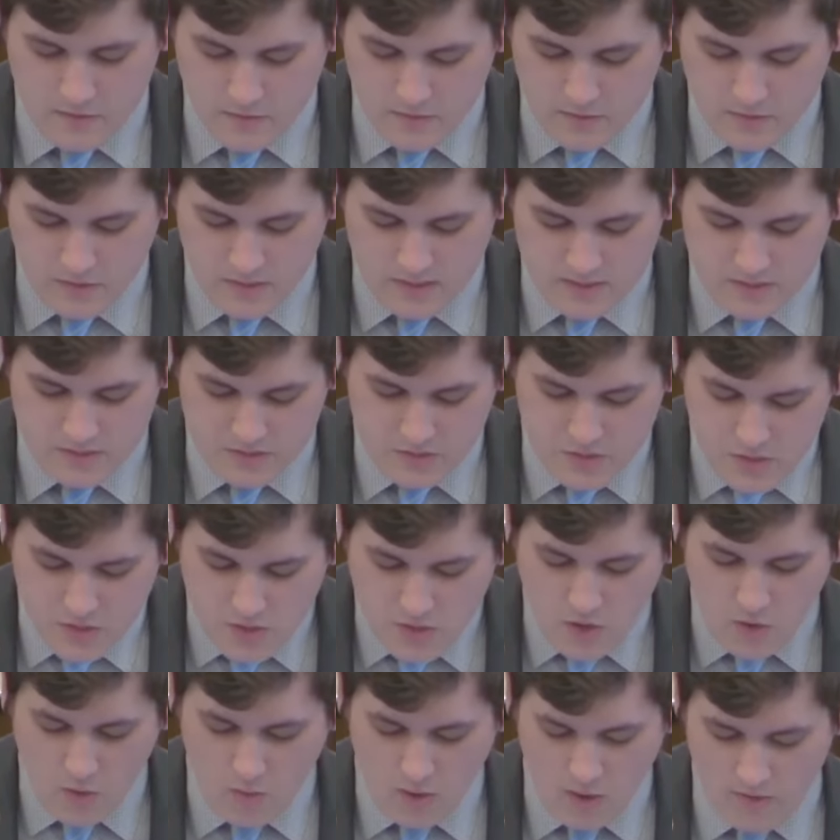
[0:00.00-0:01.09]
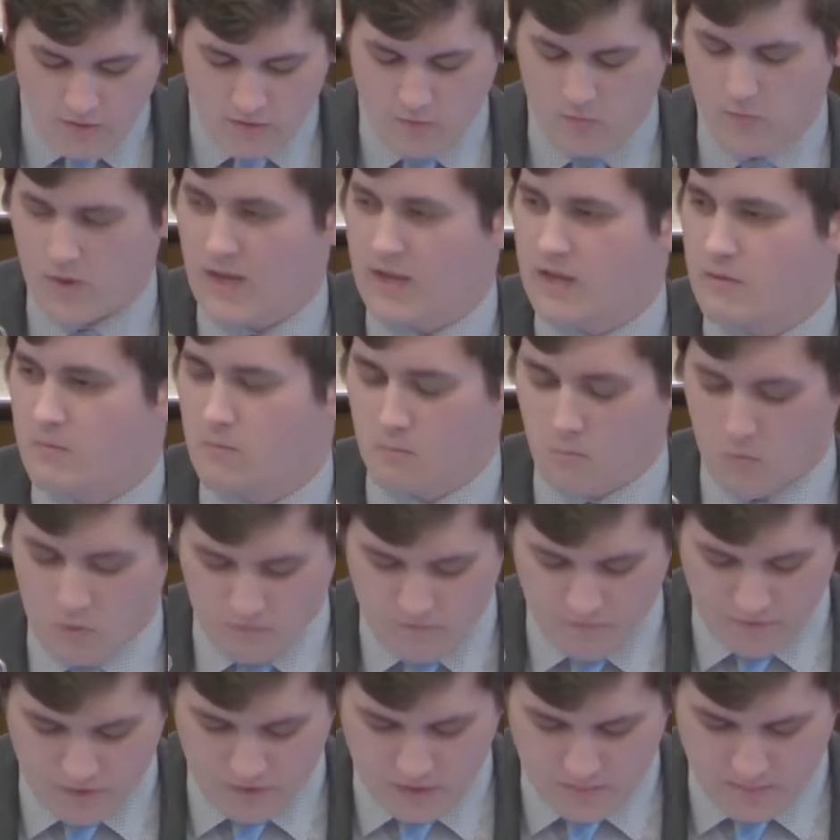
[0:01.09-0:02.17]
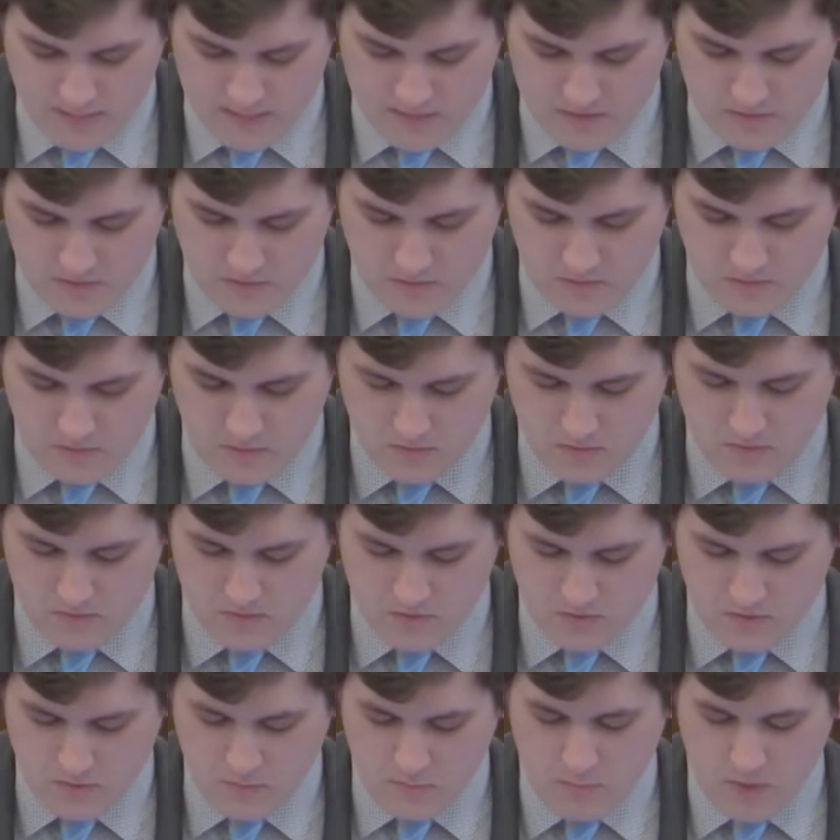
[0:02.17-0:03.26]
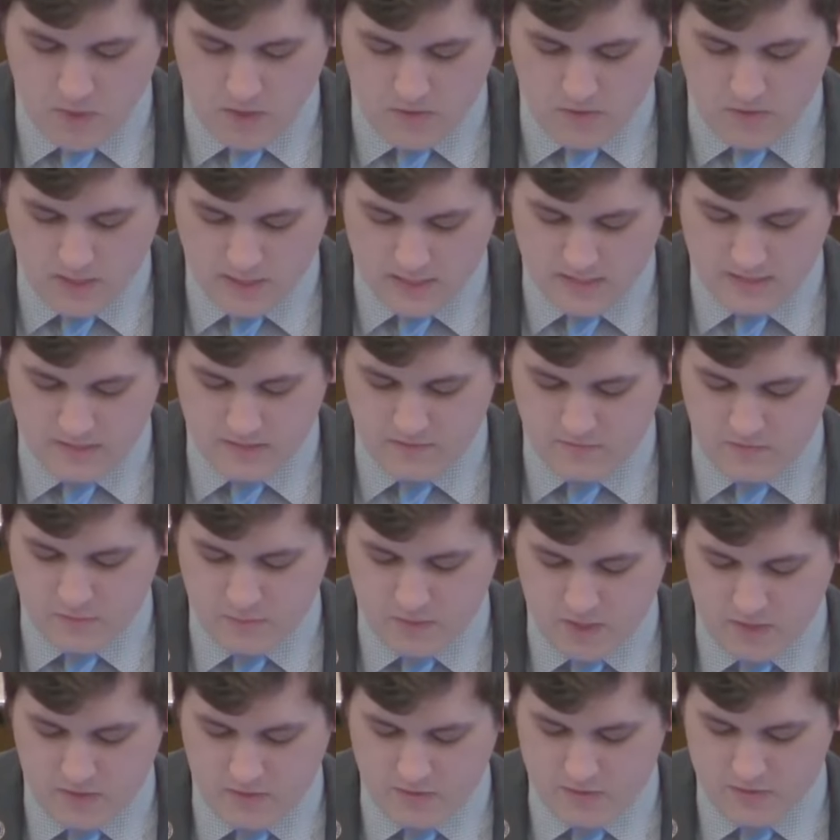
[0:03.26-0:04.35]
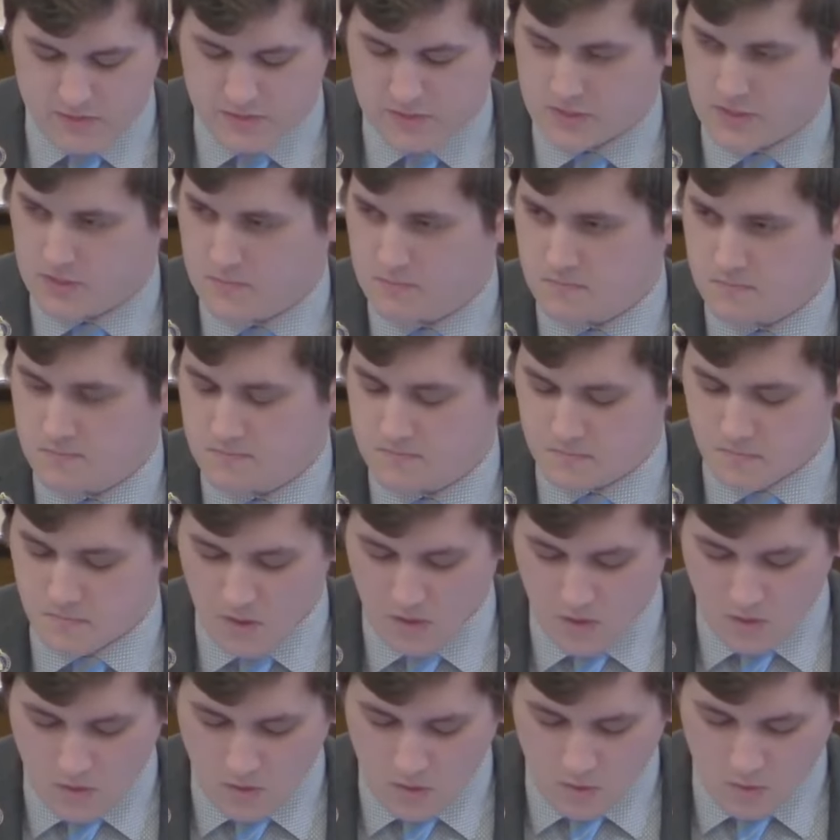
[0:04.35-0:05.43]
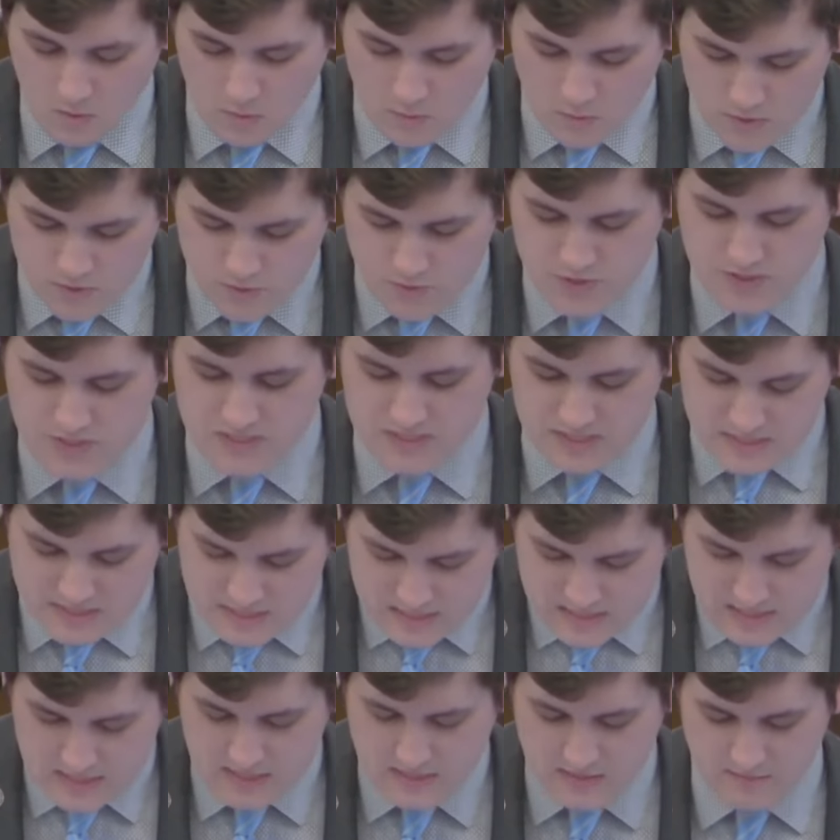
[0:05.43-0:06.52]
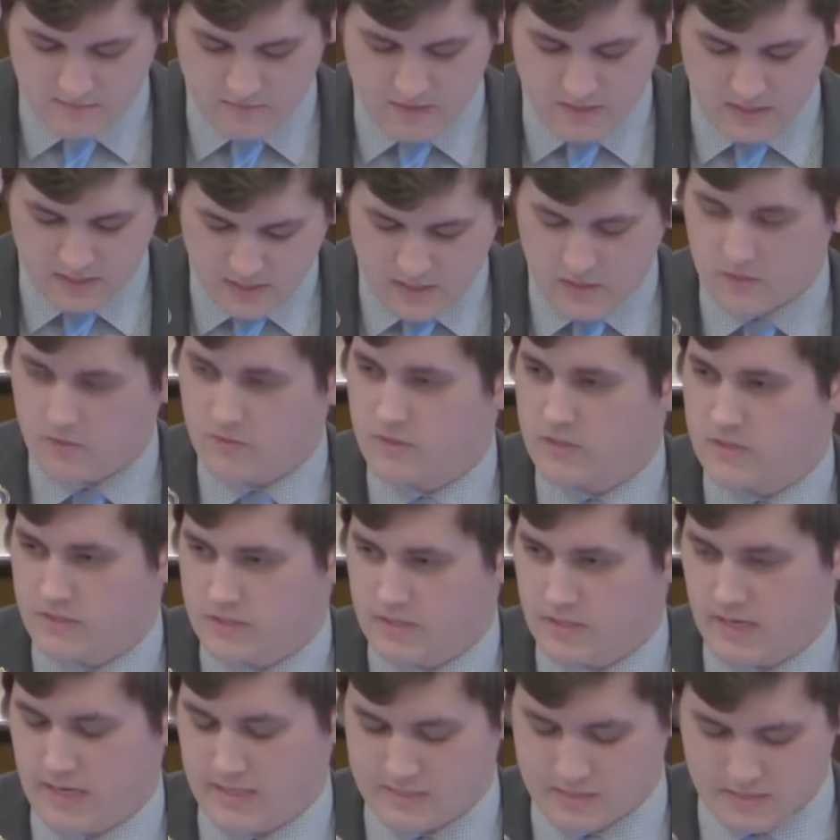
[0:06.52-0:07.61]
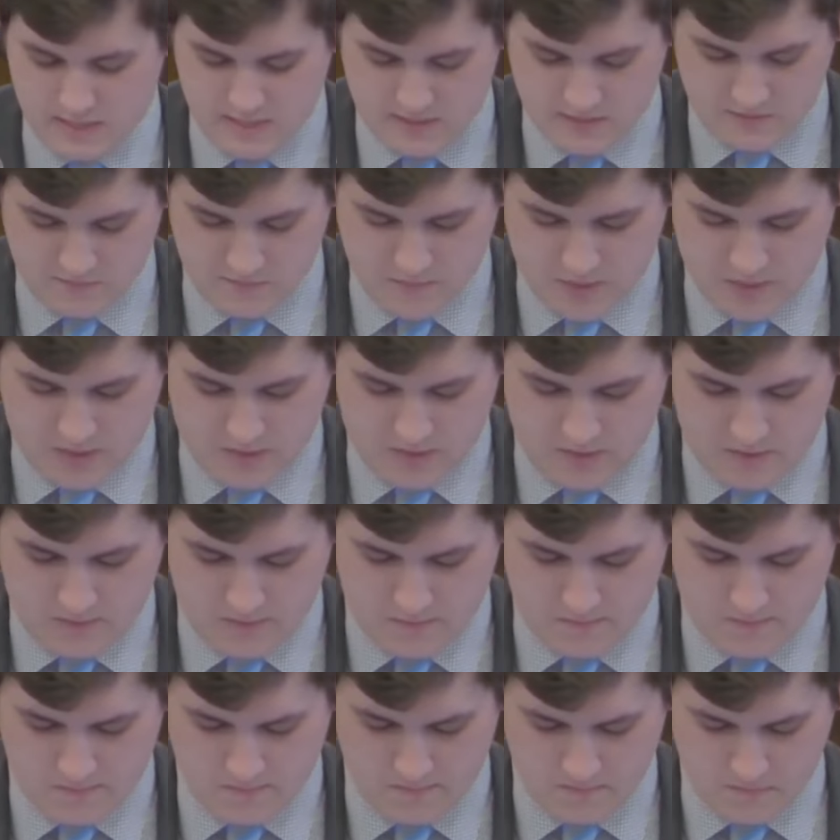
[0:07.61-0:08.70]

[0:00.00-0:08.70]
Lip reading: There is no other right more fundamental to the modern idea of democracy, which was conceived here in the United States of America.